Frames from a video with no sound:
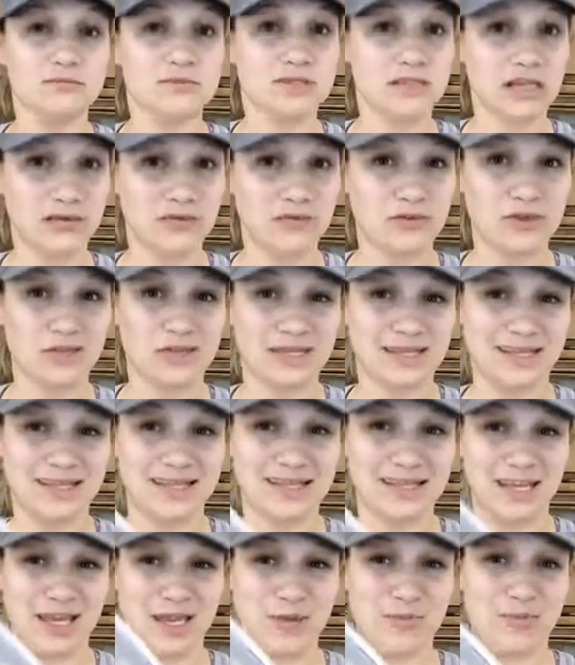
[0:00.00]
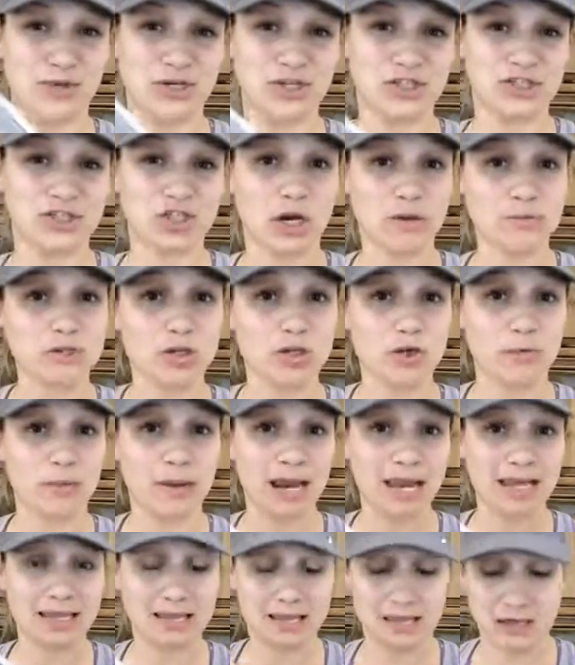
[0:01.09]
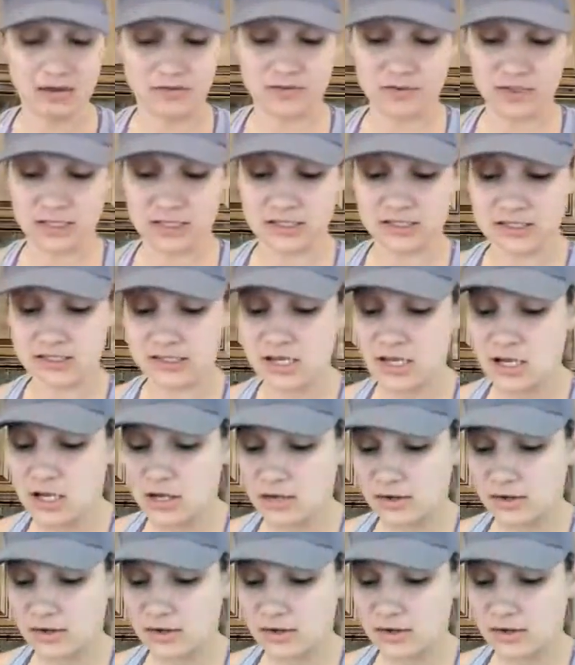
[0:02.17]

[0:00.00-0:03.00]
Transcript: definitely, they get pretty sharp. So, but I love these.